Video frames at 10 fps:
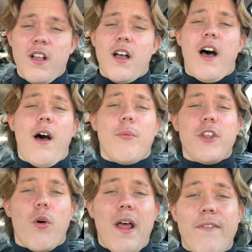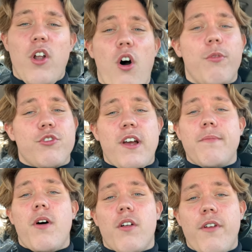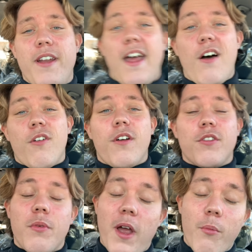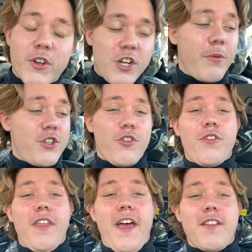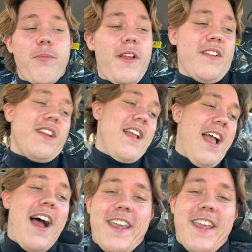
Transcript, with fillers: Uh, we don't have an all wheel drive model right now or else I wish I would show you that, but I